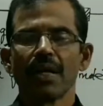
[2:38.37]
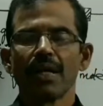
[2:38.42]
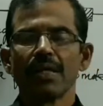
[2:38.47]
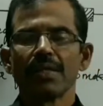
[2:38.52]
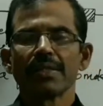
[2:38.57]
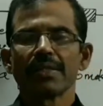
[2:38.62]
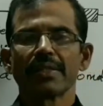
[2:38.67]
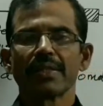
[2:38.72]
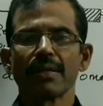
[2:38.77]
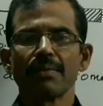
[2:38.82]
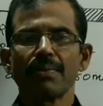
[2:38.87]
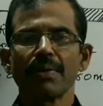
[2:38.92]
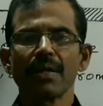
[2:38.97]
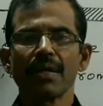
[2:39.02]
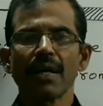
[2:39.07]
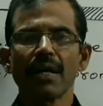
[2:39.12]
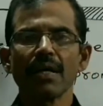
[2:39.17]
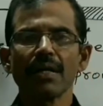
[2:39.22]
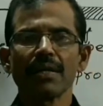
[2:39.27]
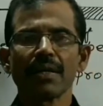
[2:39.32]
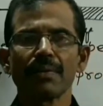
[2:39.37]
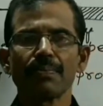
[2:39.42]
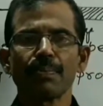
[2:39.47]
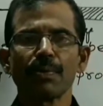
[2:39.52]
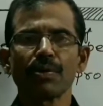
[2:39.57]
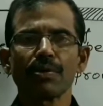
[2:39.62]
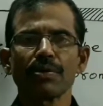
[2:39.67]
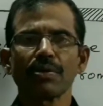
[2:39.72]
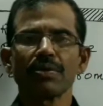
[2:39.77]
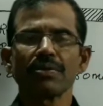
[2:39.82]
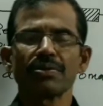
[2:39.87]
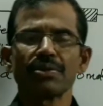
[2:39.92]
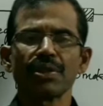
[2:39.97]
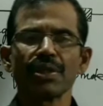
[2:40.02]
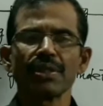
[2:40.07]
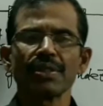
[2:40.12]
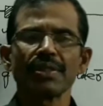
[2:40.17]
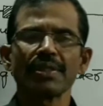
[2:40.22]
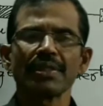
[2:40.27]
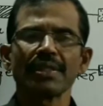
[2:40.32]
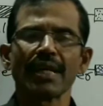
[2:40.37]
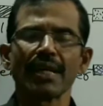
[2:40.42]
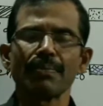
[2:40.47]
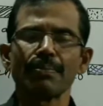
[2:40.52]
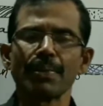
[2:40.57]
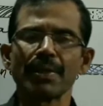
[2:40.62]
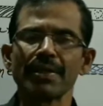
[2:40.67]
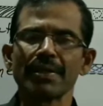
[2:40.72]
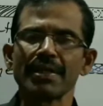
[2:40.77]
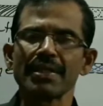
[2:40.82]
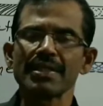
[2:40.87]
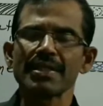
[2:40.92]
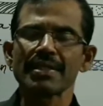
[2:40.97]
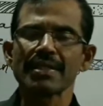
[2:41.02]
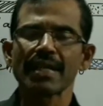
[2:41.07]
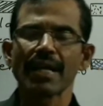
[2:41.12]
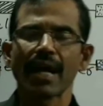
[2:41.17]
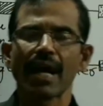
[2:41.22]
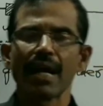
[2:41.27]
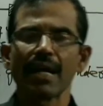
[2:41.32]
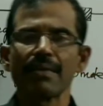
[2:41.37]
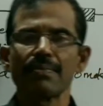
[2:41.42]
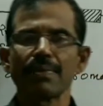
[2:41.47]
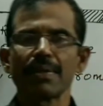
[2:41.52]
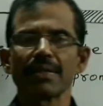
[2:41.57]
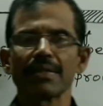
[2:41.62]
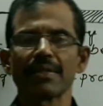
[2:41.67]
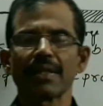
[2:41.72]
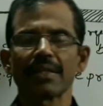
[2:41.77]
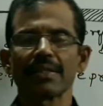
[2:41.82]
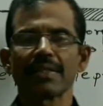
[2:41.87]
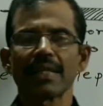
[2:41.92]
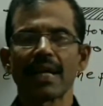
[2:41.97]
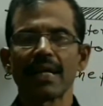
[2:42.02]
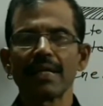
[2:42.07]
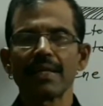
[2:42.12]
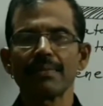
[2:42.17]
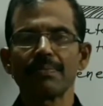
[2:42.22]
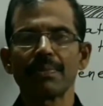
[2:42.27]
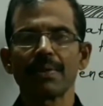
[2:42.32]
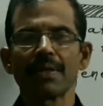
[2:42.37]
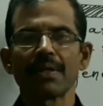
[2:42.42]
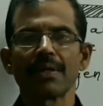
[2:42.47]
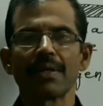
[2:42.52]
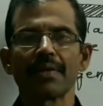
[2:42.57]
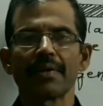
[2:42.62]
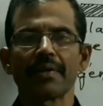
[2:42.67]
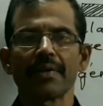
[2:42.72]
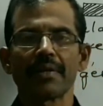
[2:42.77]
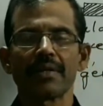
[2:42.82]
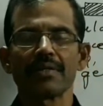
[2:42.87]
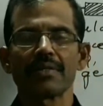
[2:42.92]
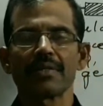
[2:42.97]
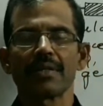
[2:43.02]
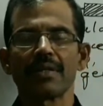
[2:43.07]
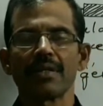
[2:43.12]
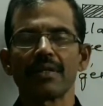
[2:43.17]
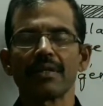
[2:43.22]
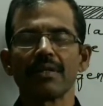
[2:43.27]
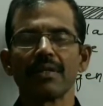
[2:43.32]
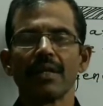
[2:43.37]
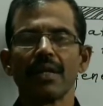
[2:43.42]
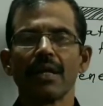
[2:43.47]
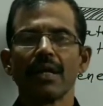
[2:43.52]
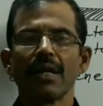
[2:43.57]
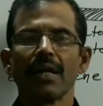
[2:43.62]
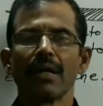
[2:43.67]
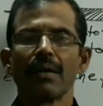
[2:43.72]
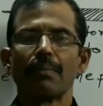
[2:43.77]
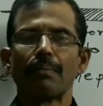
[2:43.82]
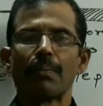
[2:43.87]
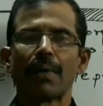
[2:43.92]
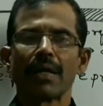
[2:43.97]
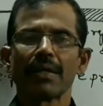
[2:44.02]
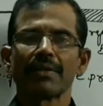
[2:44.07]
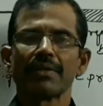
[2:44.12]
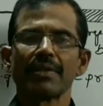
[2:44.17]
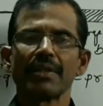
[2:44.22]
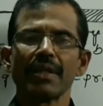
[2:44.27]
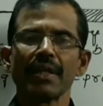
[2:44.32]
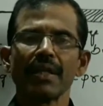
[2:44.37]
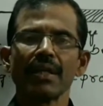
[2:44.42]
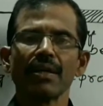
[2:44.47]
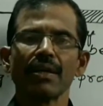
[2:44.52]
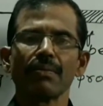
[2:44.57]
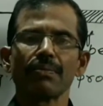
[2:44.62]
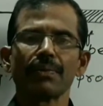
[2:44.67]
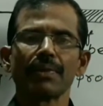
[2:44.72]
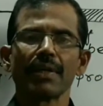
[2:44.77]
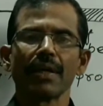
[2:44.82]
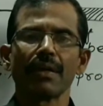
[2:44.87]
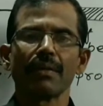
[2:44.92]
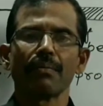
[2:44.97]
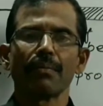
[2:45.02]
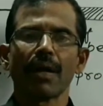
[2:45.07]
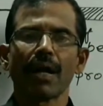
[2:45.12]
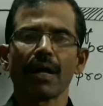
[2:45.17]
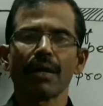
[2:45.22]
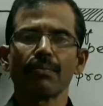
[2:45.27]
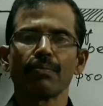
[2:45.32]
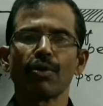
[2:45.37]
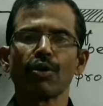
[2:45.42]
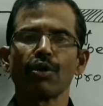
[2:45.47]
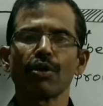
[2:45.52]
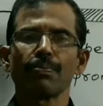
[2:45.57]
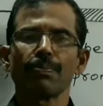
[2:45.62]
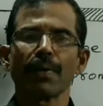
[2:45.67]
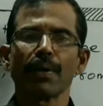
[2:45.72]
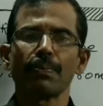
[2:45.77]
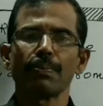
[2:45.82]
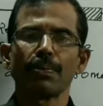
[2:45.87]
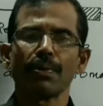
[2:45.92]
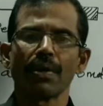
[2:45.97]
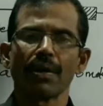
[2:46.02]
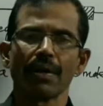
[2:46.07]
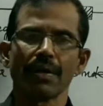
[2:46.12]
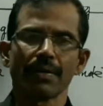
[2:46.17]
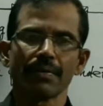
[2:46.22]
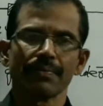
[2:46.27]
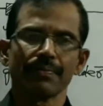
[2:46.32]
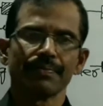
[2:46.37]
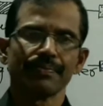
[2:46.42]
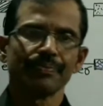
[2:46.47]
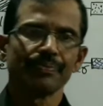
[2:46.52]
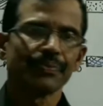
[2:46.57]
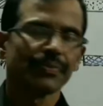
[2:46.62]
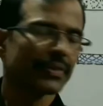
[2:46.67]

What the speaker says: Several reporter genes have been described in the scientific literature, but three of them are more popular.